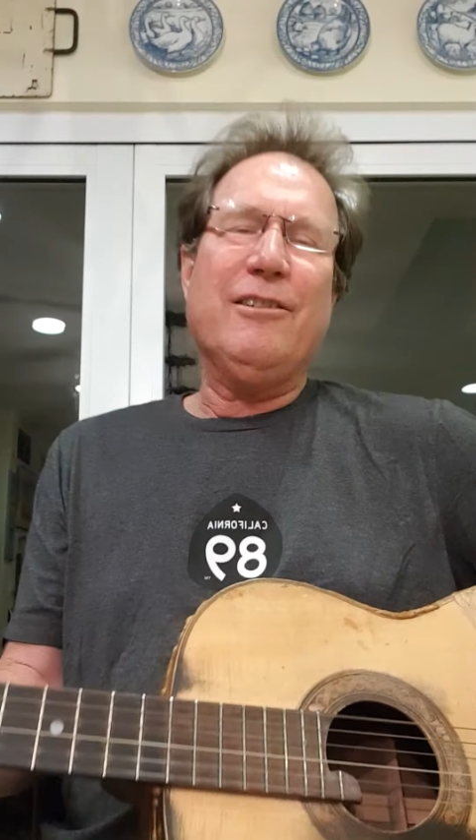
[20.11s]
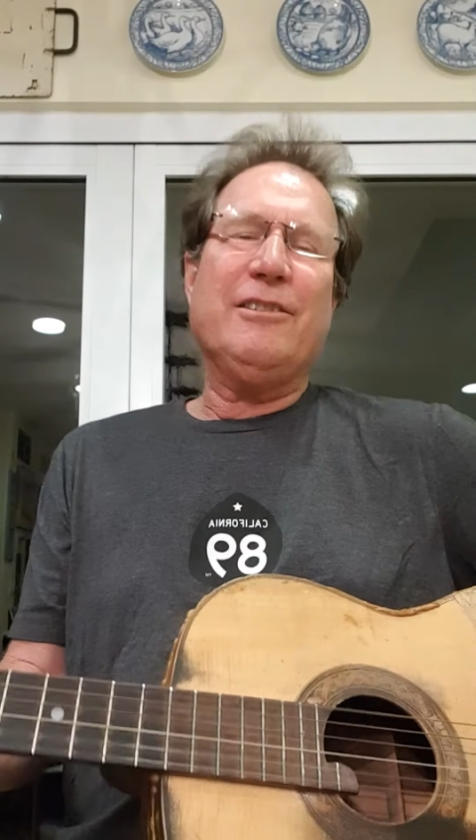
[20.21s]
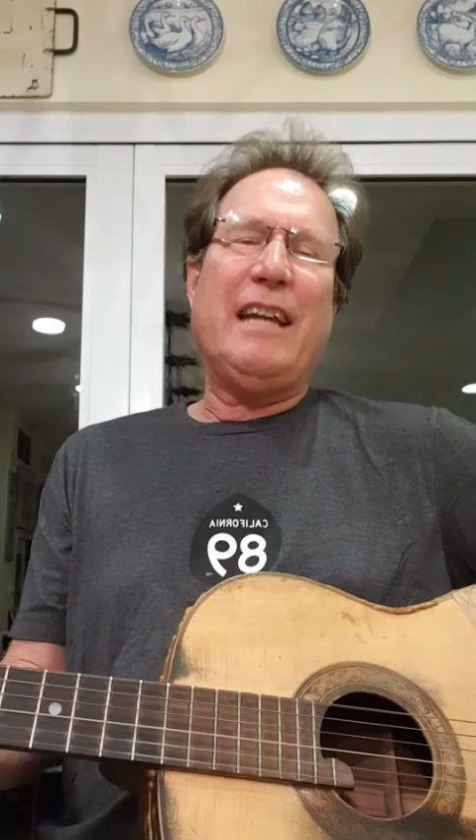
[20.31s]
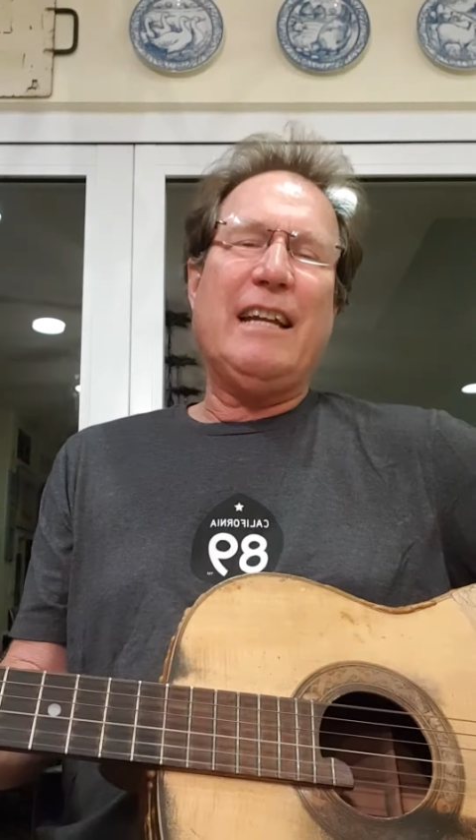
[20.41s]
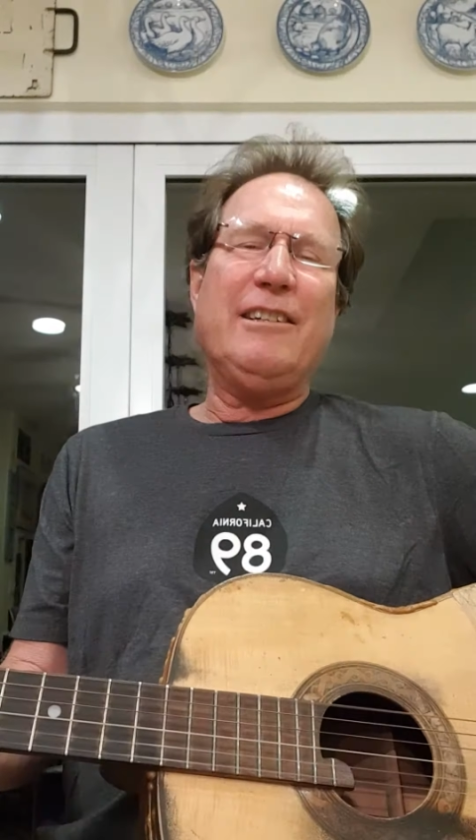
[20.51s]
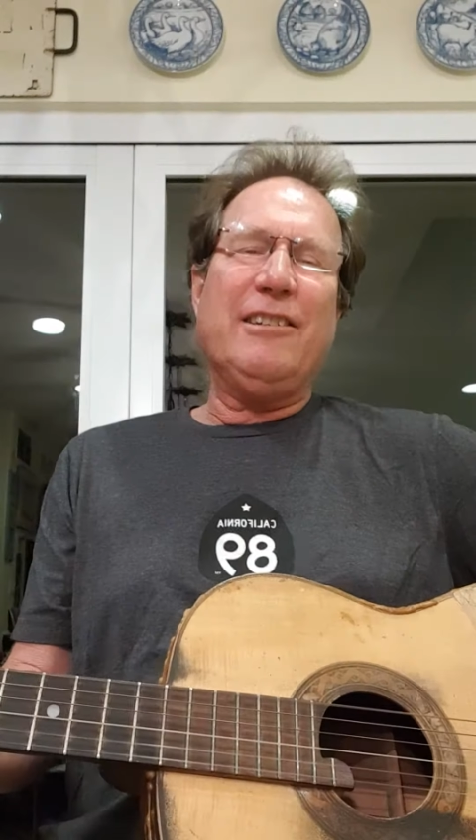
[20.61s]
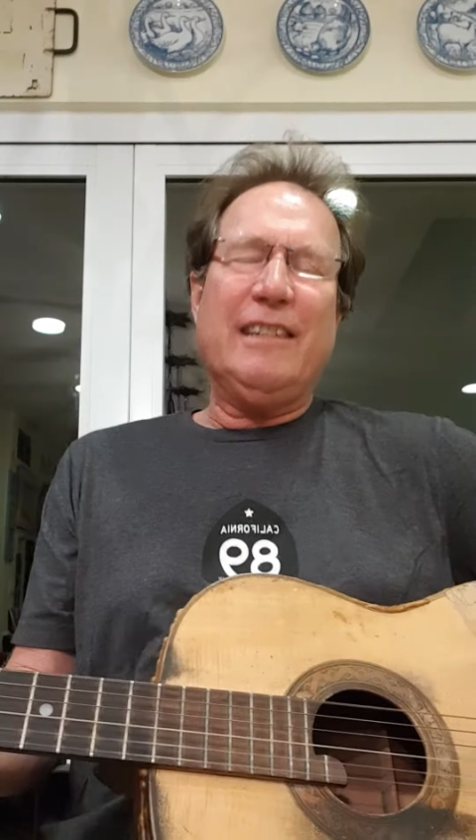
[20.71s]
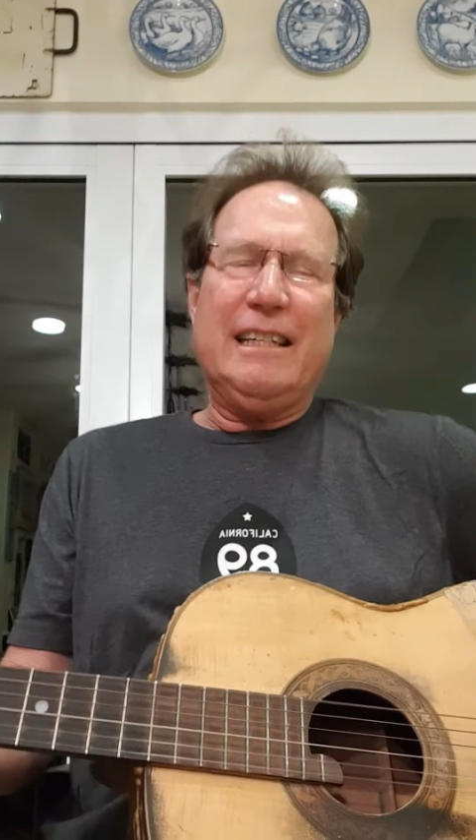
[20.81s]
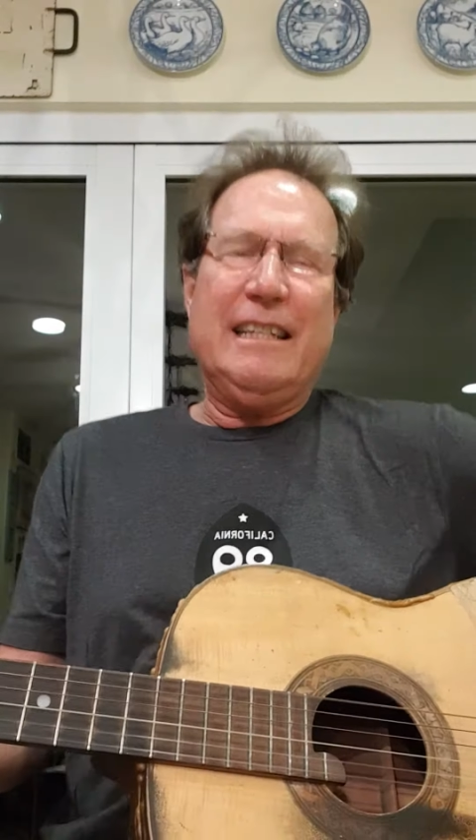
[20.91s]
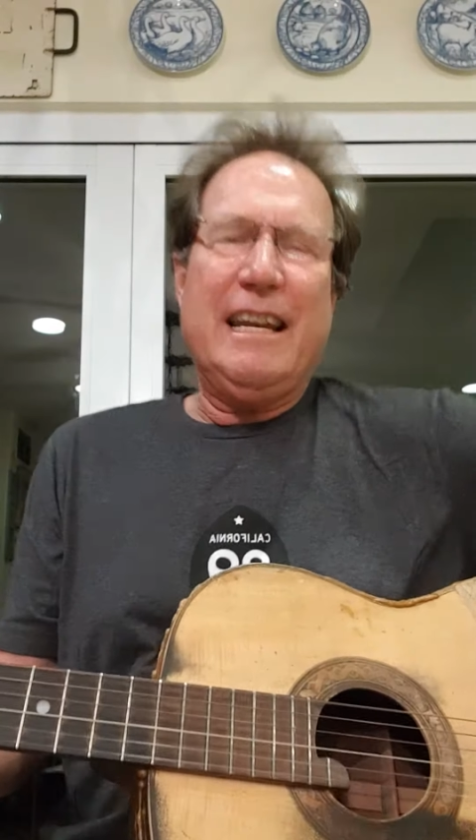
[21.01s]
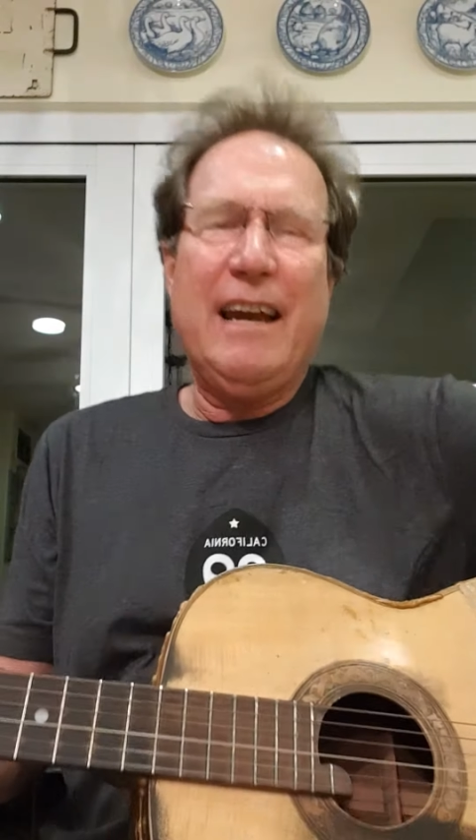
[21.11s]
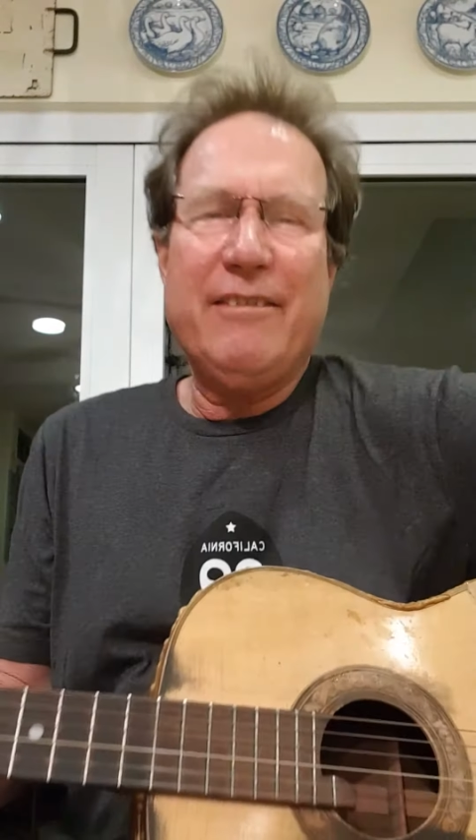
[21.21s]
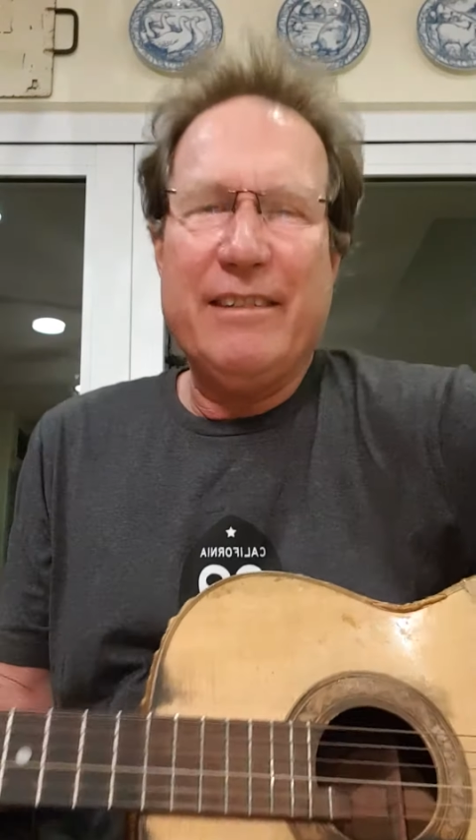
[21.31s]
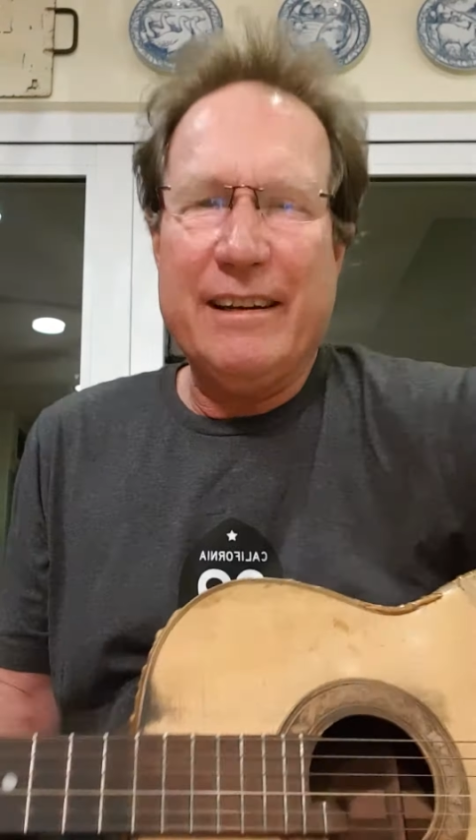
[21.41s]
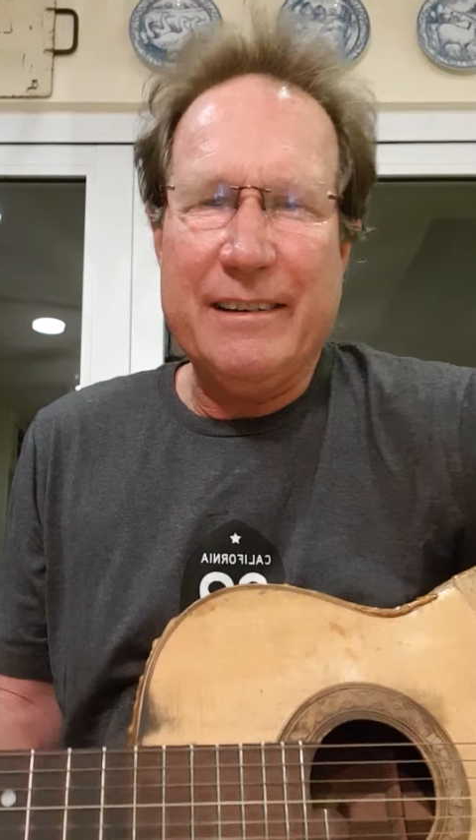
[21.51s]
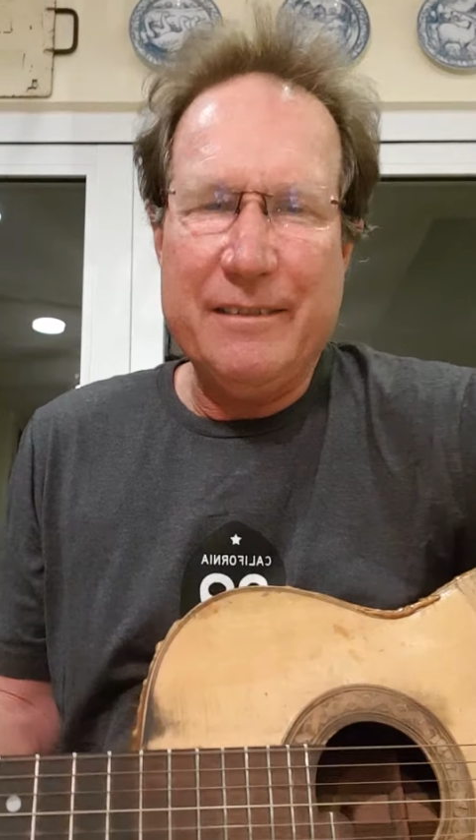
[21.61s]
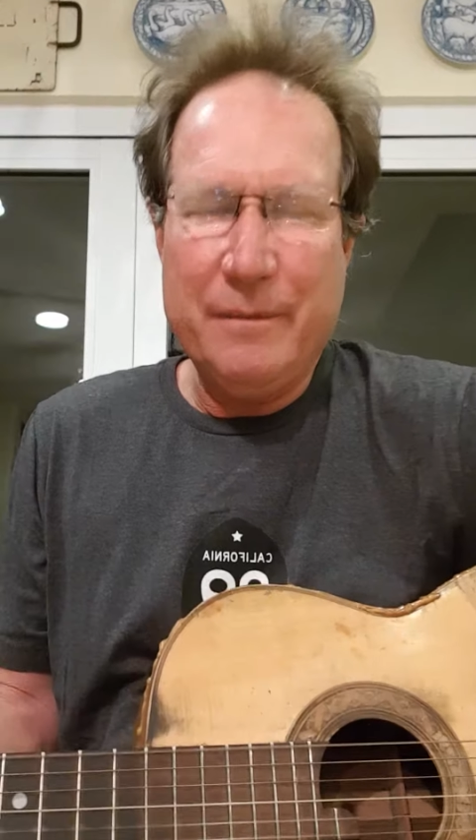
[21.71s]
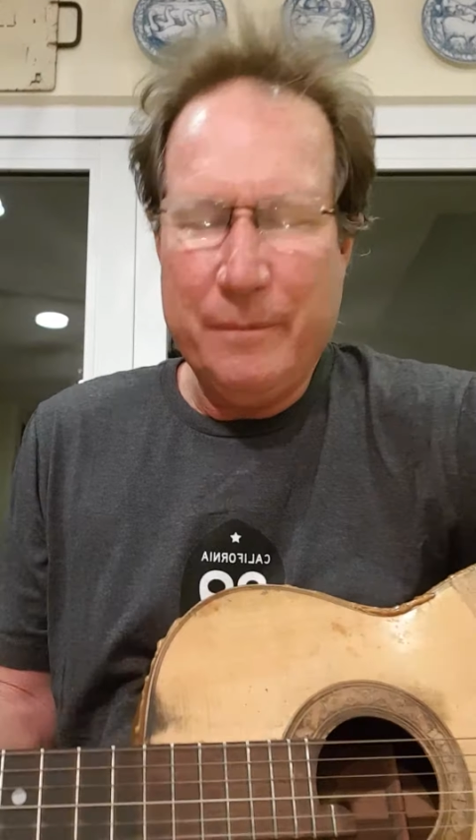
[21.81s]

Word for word: Daniel and Devin.